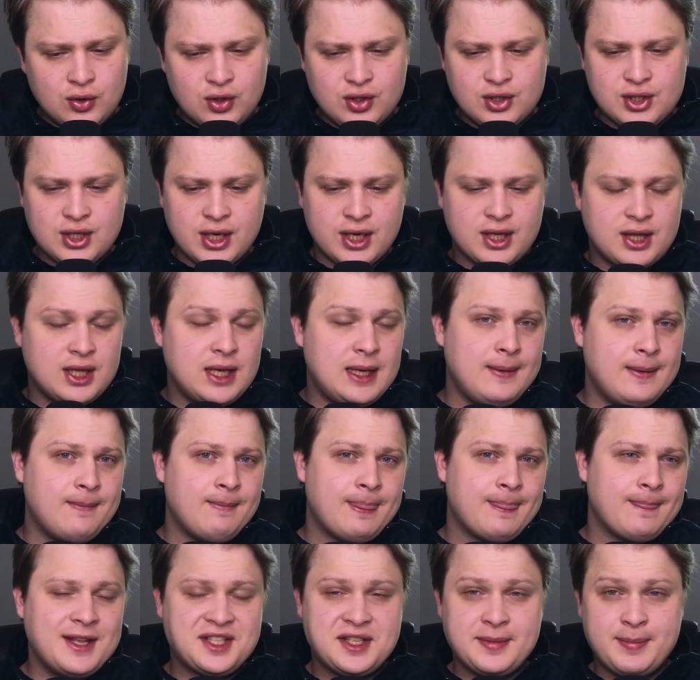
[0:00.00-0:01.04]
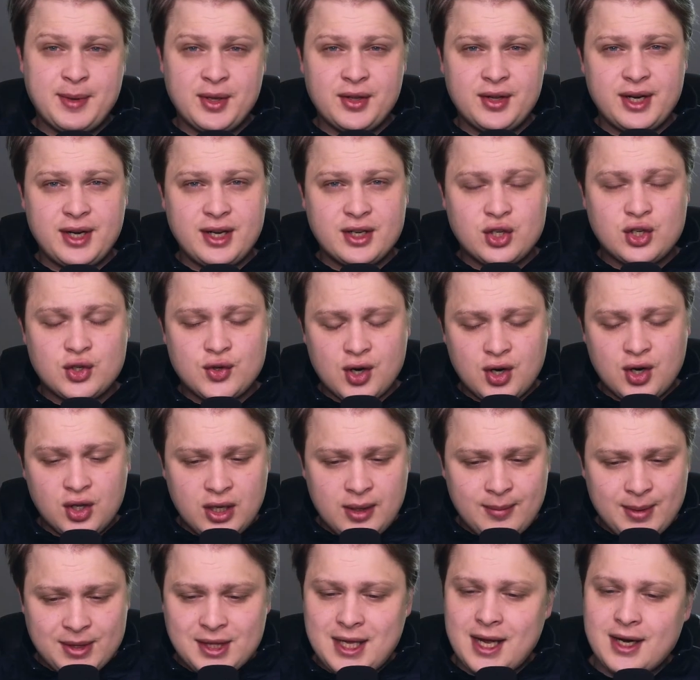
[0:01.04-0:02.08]
Looks like the instability is
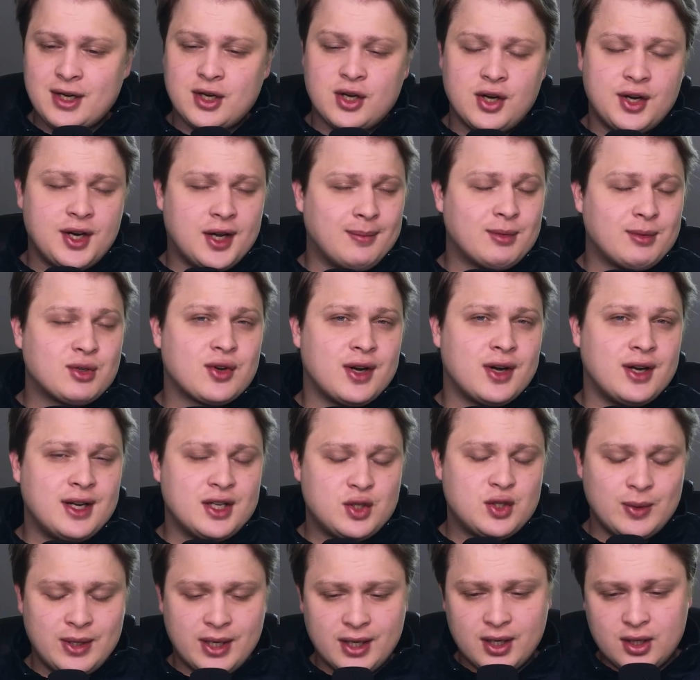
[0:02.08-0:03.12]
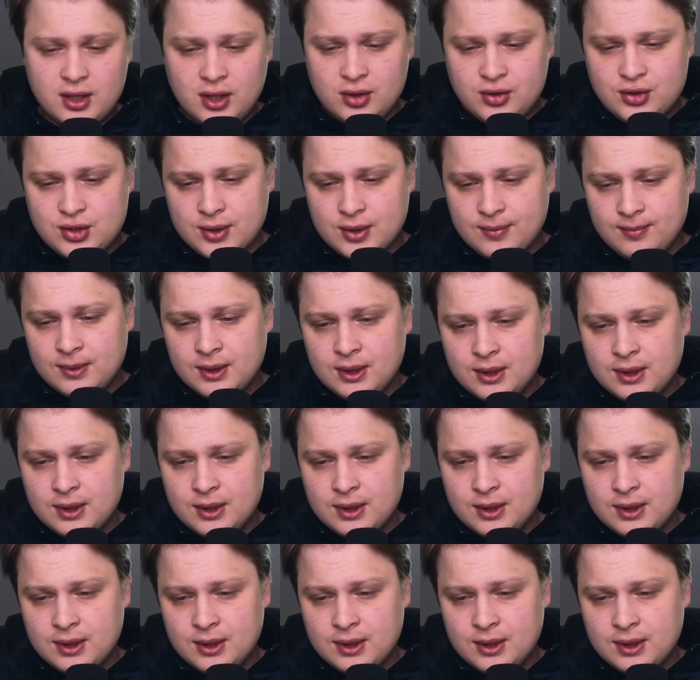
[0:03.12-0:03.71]
struggling, but that could uptrend as we get closer,